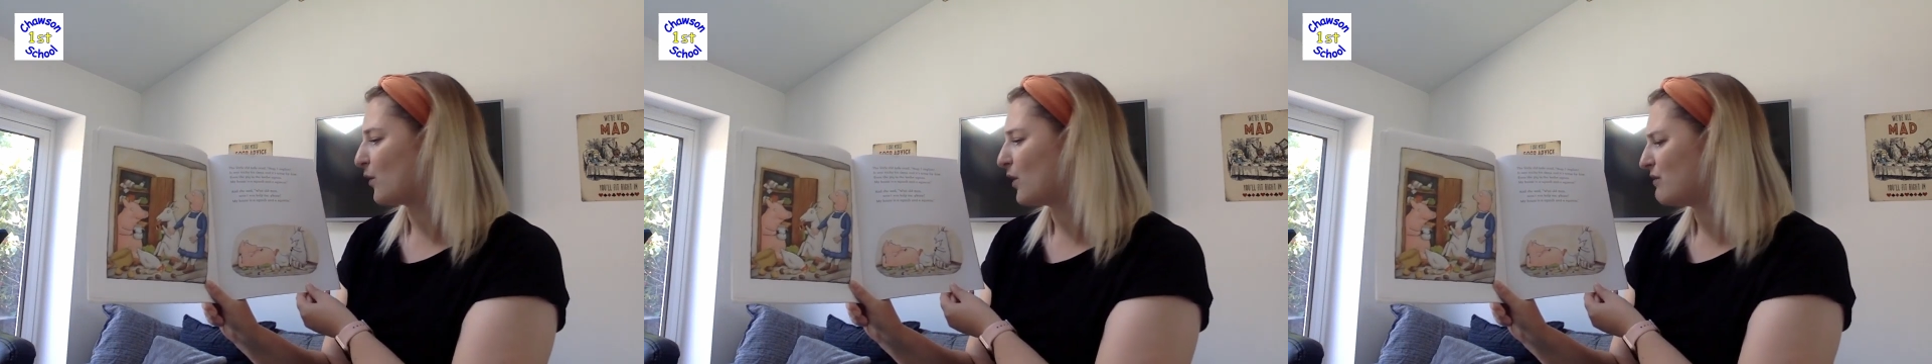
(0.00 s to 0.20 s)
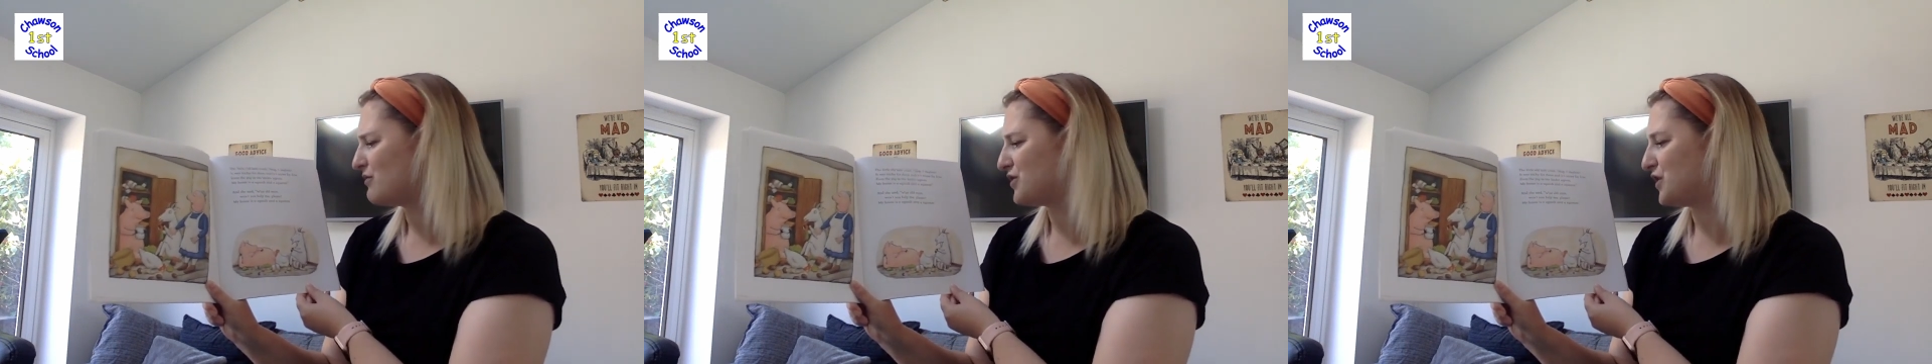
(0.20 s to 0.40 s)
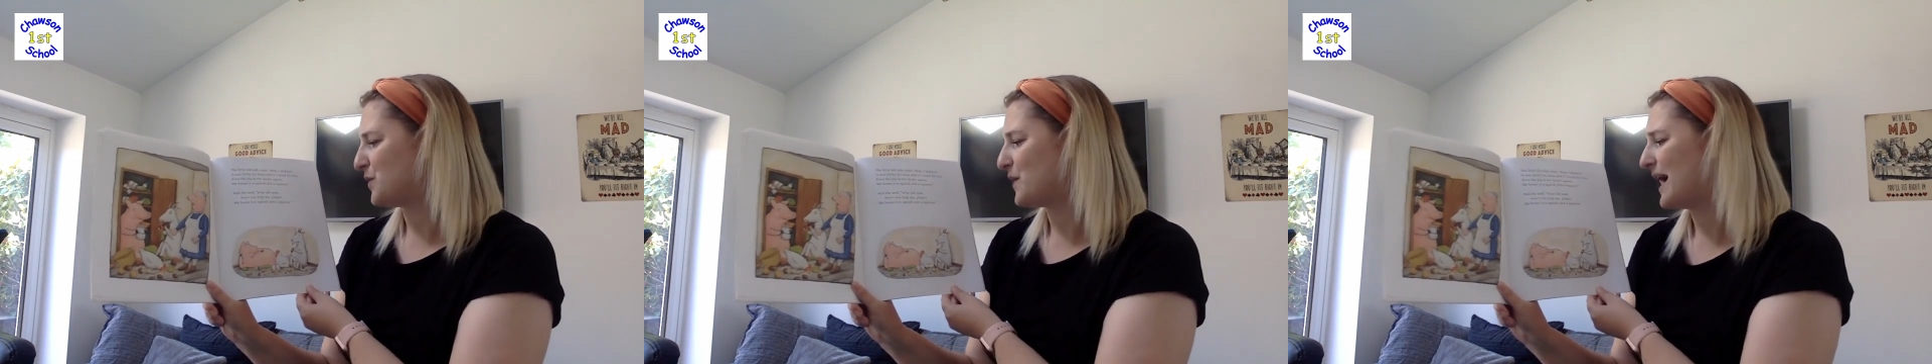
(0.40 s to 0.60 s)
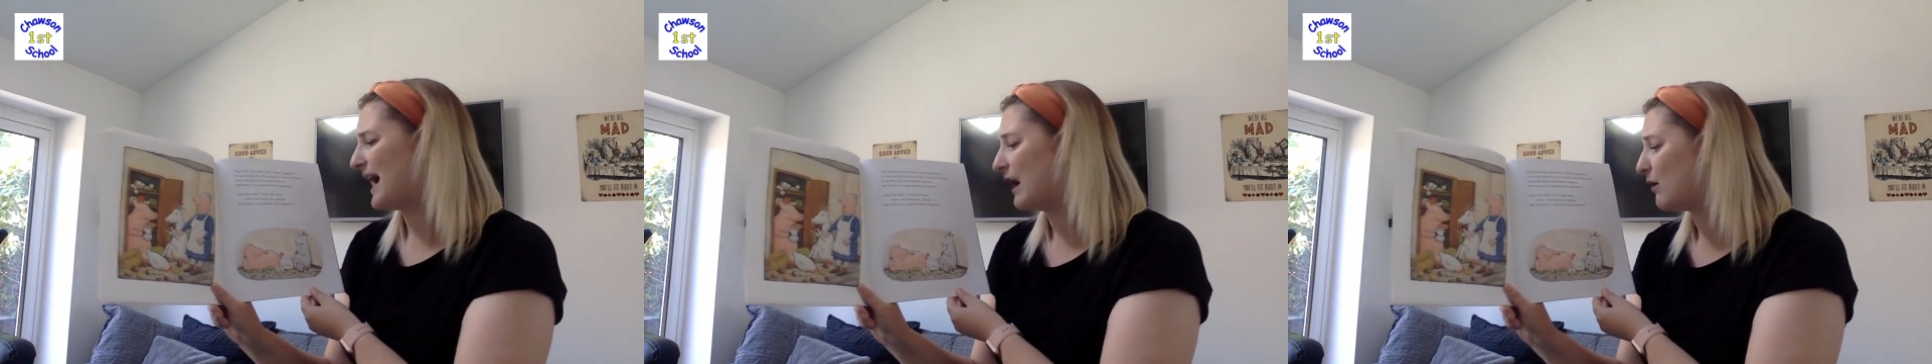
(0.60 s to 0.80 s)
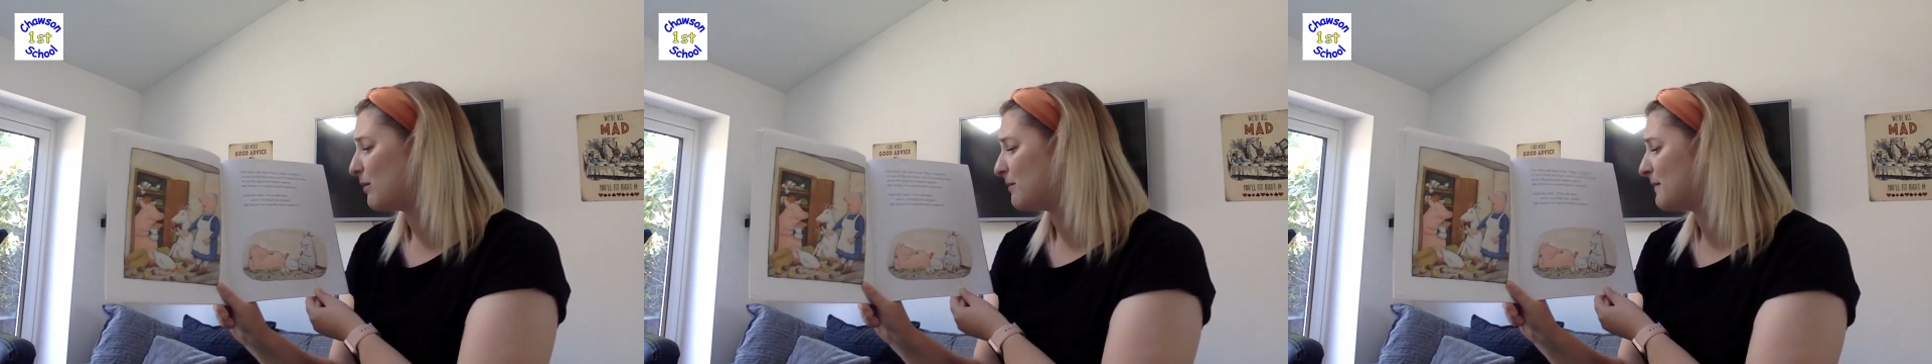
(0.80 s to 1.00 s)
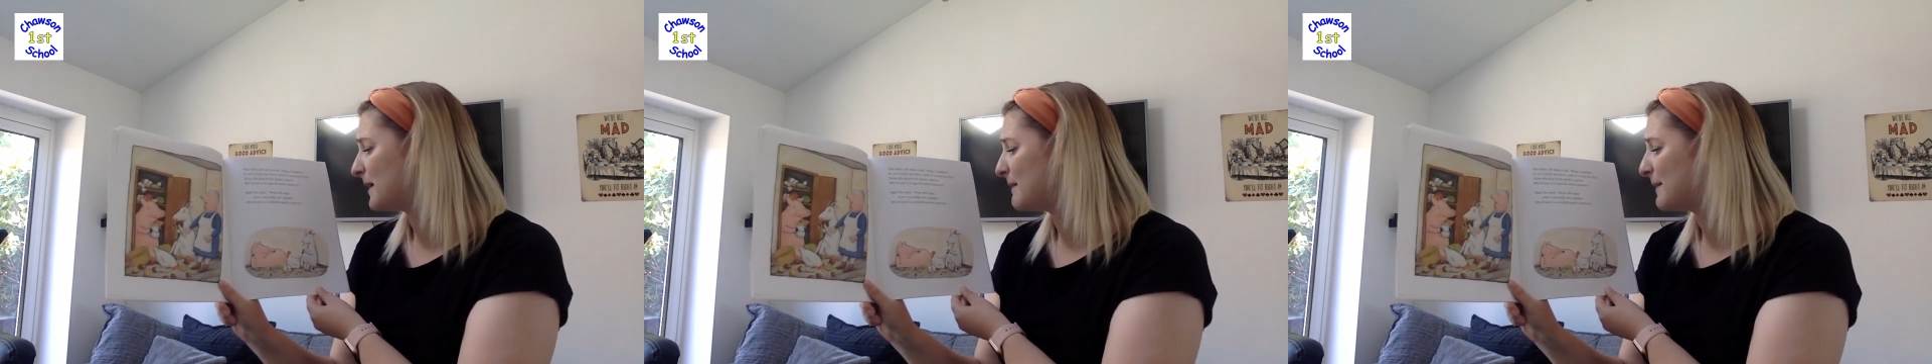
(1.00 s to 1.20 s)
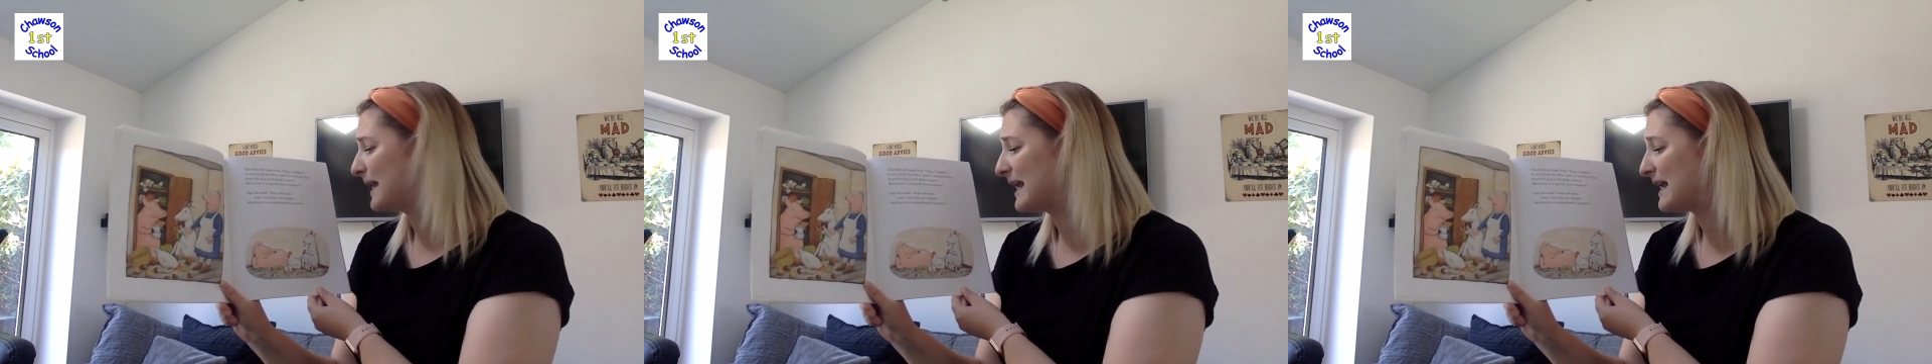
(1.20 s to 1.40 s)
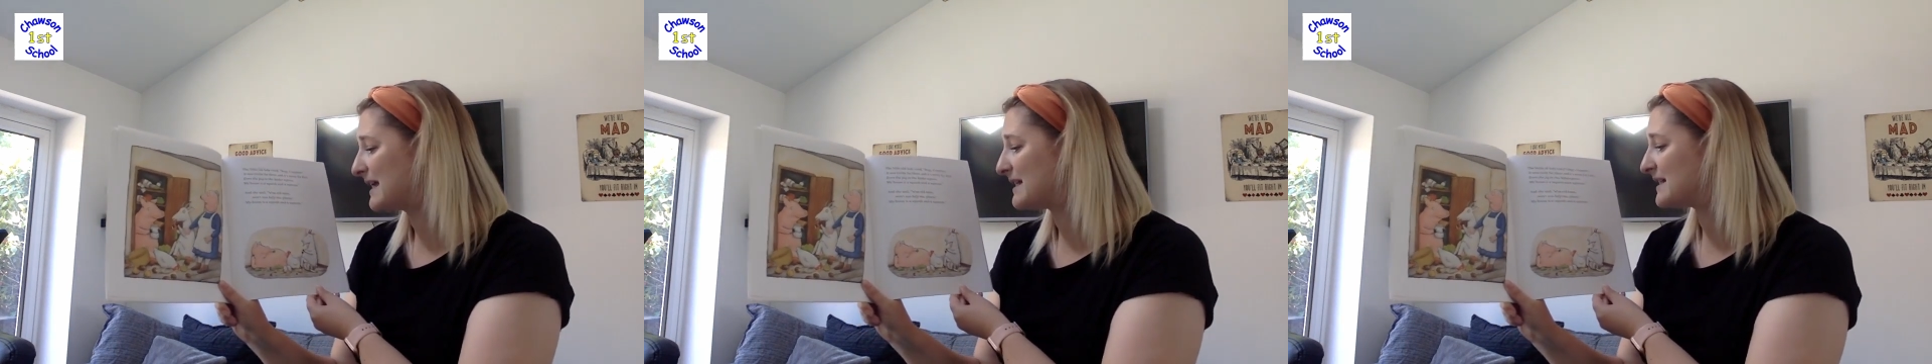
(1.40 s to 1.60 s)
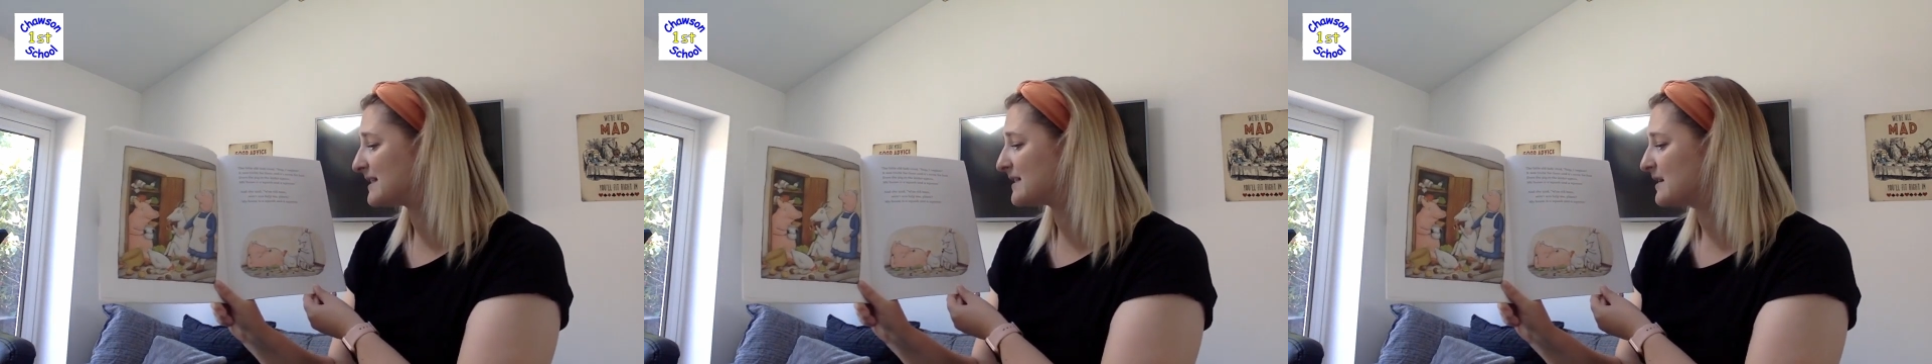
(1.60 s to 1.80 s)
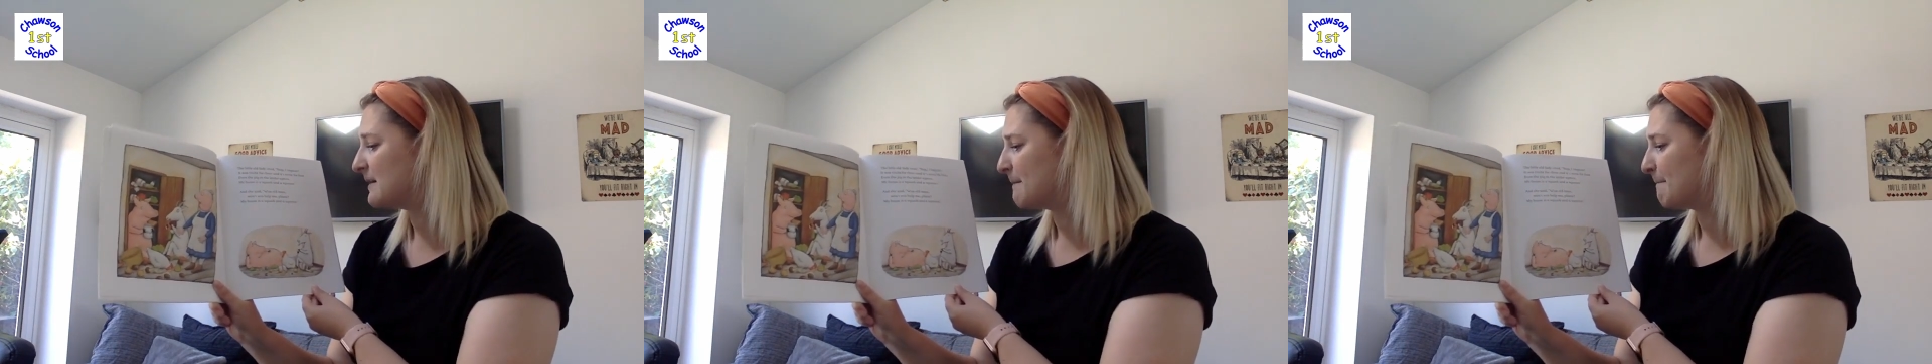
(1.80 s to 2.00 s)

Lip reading: won't you help me please?